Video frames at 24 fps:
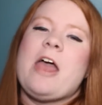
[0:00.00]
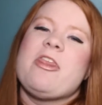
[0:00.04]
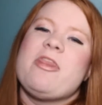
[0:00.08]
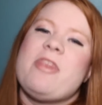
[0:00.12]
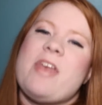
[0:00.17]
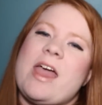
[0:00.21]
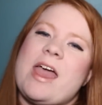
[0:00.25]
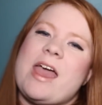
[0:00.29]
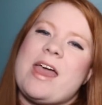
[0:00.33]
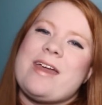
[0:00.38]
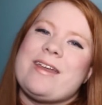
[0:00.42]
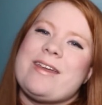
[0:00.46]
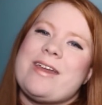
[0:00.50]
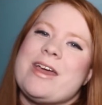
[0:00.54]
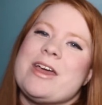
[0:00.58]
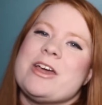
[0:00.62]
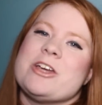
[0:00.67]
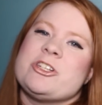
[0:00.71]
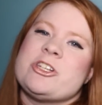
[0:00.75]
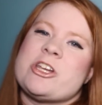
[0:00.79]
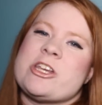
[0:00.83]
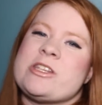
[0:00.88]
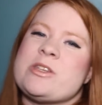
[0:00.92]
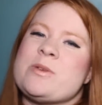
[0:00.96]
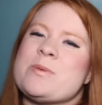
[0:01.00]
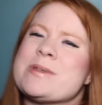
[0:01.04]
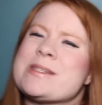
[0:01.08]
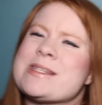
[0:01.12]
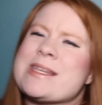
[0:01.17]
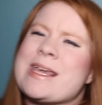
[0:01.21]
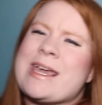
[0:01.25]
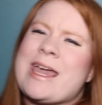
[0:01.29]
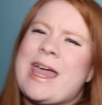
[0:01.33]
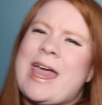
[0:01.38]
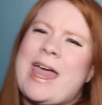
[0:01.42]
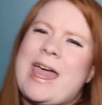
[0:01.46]
Then Jesse was
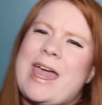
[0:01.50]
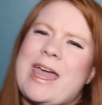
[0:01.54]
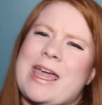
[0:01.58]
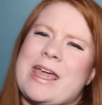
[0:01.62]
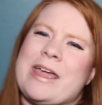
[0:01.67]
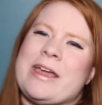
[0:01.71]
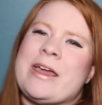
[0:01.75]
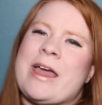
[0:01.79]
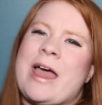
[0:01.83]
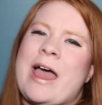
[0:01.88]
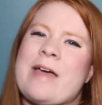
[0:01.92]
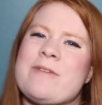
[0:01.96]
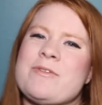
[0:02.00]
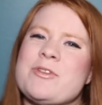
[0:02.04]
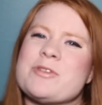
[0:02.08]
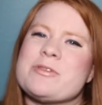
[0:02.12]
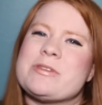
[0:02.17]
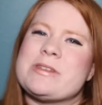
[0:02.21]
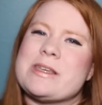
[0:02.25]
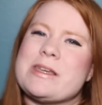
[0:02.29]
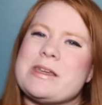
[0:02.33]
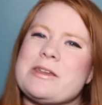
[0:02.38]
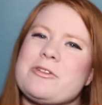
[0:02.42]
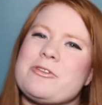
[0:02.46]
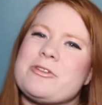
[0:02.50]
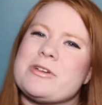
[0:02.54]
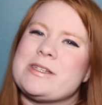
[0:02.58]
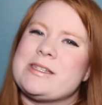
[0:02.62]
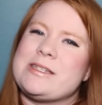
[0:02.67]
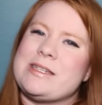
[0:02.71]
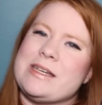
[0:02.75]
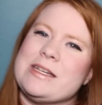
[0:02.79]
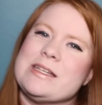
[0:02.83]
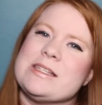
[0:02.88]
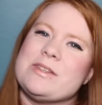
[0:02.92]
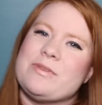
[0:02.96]
like, hey, have you seen
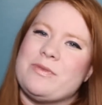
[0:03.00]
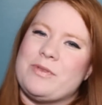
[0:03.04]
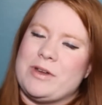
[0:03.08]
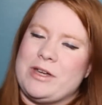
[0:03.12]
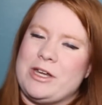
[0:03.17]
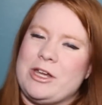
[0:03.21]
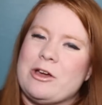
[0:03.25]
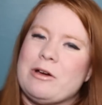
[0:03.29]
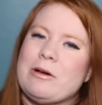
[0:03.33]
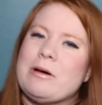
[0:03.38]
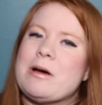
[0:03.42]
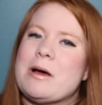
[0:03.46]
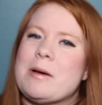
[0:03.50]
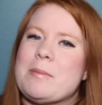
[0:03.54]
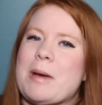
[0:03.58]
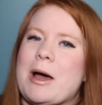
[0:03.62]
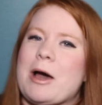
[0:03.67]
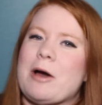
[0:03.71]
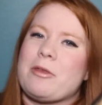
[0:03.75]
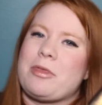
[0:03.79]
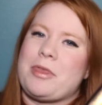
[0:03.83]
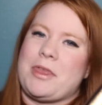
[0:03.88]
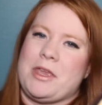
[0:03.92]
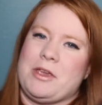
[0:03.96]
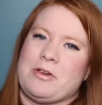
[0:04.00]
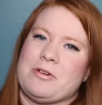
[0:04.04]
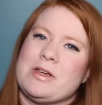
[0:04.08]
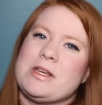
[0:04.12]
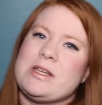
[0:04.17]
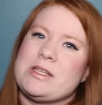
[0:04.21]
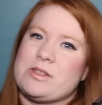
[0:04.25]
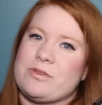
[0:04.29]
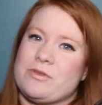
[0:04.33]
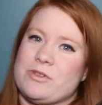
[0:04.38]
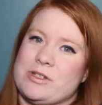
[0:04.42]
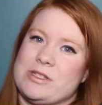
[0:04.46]
Christine's video about
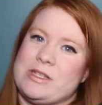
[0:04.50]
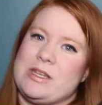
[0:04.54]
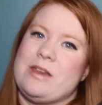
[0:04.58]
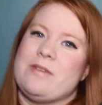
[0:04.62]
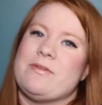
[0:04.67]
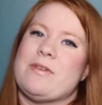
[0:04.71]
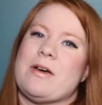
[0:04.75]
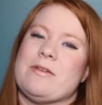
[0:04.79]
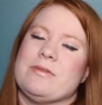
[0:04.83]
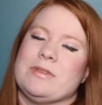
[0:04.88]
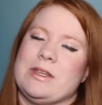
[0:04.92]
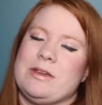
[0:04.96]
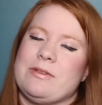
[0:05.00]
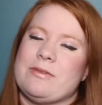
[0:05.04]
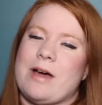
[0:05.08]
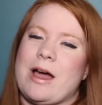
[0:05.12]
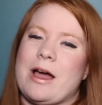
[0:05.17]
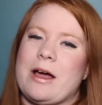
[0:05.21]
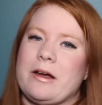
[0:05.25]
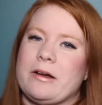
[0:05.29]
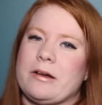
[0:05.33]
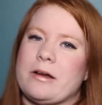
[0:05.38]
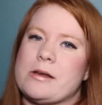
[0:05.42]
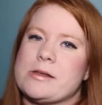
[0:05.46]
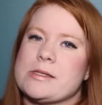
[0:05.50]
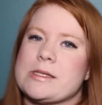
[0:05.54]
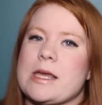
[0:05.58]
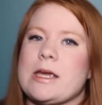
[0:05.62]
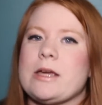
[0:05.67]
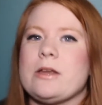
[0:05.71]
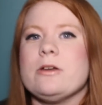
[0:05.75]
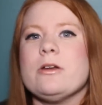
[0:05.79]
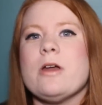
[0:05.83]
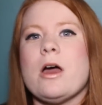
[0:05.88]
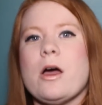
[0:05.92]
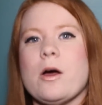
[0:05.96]
theories for City of Heavenly Fire? And I was
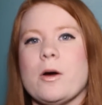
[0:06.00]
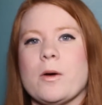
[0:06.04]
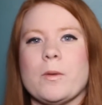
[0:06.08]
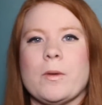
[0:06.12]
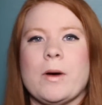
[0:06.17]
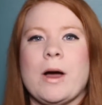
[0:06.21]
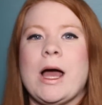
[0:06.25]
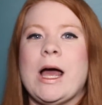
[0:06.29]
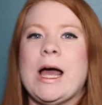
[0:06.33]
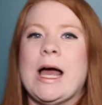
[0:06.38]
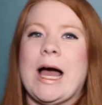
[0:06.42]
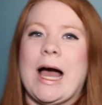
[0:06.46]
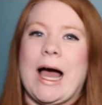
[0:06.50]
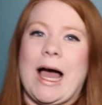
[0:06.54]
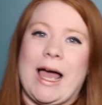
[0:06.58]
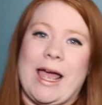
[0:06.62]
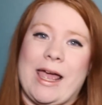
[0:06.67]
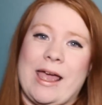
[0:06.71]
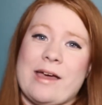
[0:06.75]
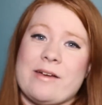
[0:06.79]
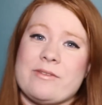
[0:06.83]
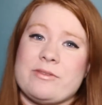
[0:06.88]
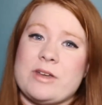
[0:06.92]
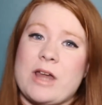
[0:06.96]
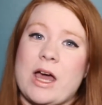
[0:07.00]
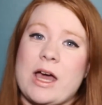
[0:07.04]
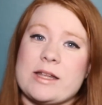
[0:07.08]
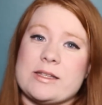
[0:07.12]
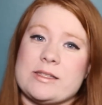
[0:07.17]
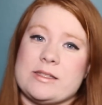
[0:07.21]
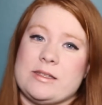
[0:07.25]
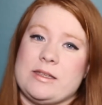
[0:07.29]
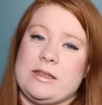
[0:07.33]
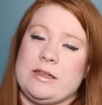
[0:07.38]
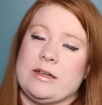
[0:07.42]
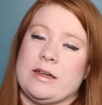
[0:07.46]
like, no, I have
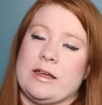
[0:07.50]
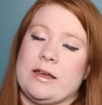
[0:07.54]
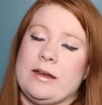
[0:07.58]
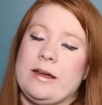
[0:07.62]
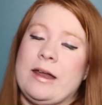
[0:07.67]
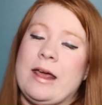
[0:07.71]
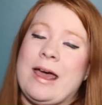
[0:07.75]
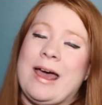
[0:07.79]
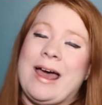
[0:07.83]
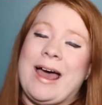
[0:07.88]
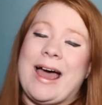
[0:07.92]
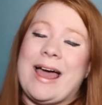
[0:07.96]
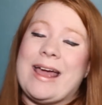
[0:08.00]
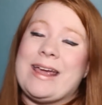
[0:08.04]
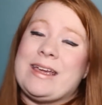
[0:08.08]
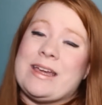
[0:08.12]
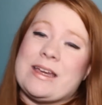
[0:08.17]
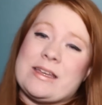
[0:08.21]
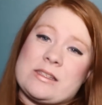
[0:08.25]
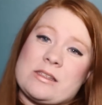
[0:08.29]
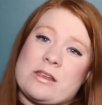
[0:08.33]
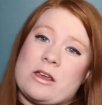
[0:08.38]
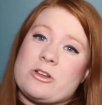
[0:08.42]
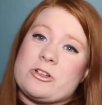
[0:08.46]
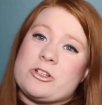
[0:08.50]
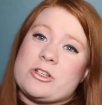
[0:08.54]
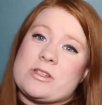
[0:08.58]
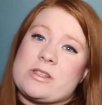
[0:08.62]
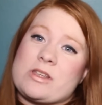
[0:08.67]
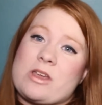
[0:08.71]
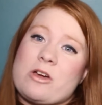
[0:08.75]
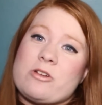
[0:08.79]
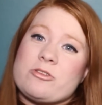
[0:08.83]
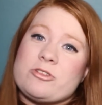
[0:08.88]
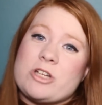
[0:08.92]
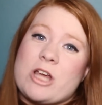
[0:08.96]
not seen it. I guess I'll
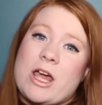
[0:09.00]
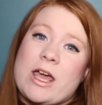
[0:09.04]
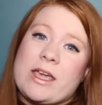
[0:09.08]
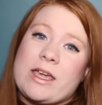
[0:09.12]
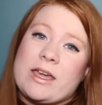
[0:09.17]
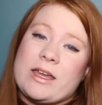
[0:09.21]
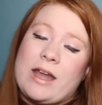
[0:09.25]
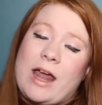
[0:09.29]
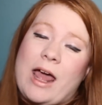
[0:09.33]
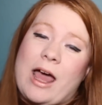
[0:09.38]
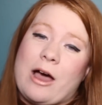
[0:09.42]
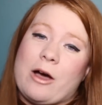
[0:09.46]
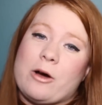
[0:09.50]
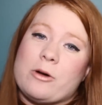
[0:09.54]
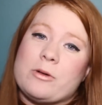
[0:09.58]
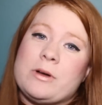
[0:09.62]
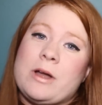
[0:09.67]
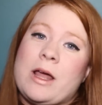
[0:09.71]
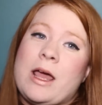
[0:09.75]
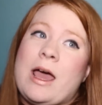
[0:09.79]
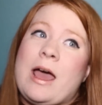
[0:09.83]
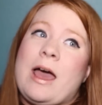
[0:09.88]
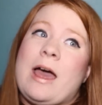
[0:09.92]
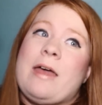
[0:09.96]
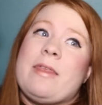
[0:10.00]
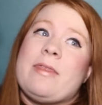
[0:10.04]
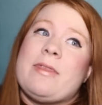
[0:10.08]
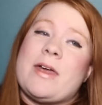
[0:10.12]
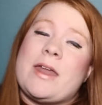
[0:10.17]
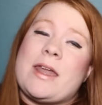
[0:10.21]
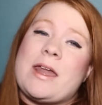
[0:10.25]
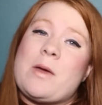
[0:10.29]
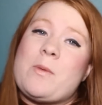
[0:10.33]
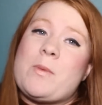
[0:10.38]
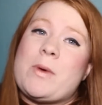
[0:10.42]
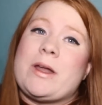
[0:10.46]
just go check it out.
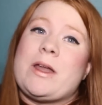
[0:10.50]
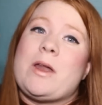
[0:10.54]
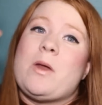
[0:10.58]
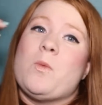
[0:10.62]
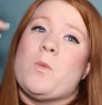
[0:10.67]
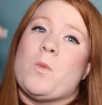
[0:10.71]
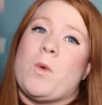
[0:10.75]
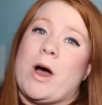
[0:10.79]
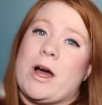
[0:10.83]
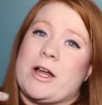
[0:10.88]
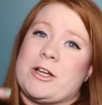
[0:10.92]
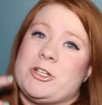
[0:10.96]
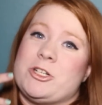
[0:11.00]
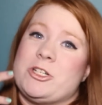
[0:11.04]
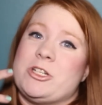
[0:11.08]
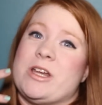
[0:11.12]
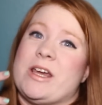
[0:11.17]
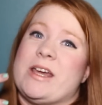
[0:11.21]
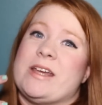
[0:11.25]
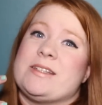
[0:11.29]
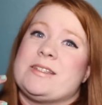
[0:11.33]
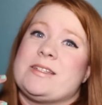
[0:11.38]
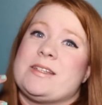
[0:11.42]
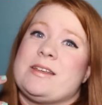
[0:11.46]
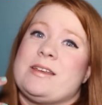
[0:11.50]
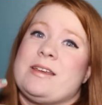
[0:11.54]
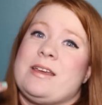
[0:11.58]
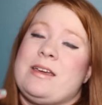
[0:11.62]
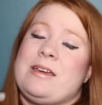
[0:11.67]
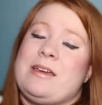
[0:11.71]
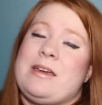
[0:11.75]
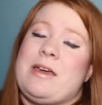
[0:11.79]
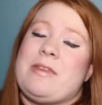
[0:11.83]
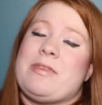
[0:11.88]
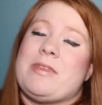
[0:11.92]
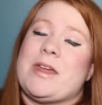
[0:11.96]
Then I went and watched it,
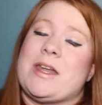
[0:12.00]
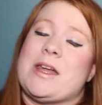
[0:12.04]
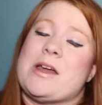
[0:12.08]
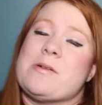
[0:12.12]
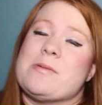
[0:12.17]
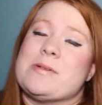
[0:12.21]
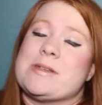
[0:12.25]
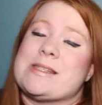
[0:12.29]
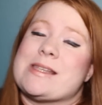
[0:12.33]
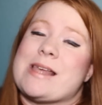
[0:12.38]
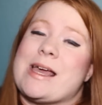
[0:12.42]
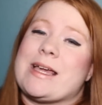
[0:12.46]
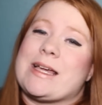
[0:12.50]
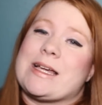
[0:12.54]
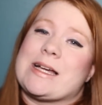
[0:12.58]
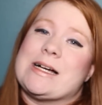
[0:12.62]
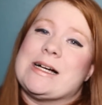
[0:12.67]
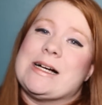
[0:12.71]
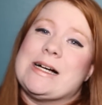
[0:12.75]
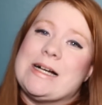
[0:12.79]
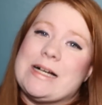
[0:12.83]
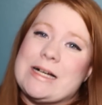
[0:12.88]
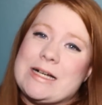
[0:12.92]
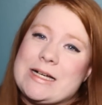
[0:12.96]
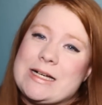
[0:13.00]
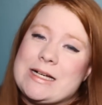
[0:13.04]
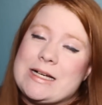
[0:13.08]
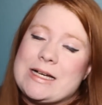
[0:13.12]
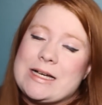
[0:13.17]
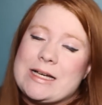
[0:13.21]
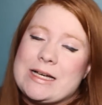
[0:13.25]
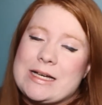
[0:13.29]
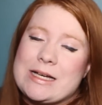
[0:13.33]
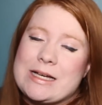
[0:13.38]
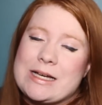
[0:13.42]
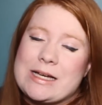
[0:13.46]
and then I was like,
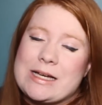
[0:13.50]
ah,